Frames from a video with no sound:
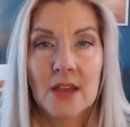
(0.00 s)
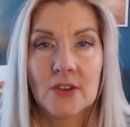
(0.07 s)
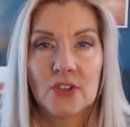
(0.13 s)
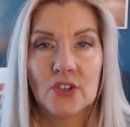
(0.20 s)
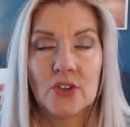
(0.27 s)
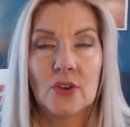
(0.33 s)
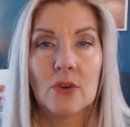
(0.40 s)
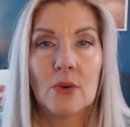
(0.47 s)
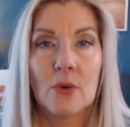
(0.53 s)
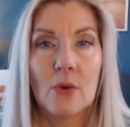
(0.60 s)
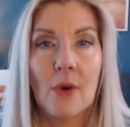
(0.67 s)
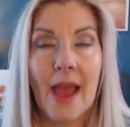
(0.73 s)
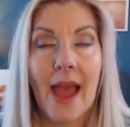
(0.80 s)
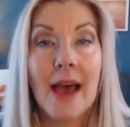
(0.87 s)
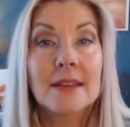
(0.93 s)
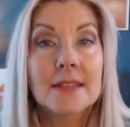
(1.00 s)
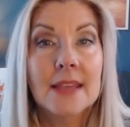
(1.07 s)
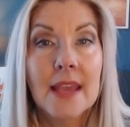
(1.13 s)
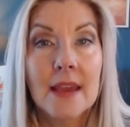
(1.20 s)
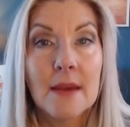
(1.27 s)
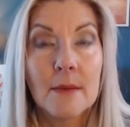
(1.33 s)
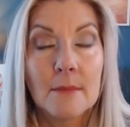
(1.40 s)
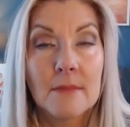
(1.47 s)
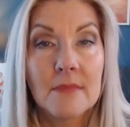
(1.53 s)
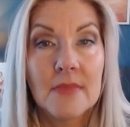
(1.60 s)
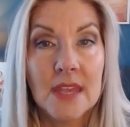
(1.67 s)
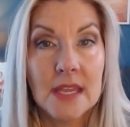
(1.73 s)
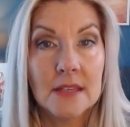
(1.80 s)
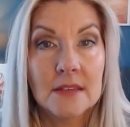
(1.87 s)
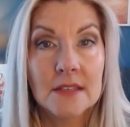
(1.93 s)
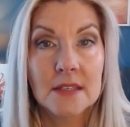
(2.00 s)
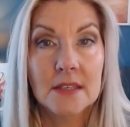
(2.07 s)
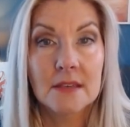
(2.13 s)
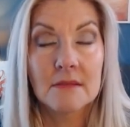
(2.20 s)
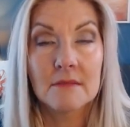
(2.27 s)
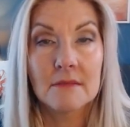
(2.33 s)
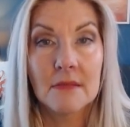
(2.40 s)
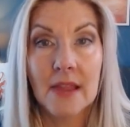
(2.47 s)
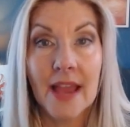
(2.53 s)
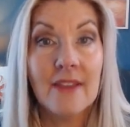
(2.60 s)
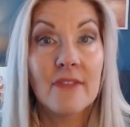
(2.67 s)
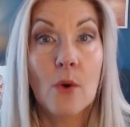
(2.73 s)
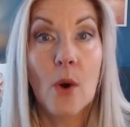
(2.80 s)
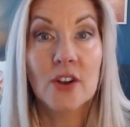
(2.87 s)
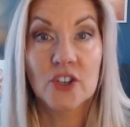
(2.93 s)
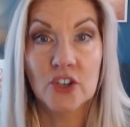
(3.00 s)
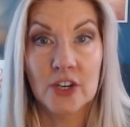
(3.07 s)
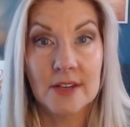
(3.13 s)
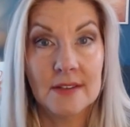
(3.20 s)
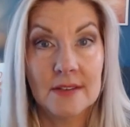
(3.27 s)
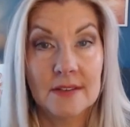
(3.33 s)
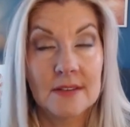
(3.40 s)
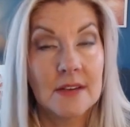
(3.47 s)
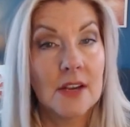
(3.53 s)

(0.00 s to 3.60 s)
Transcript: to ask him these life questions.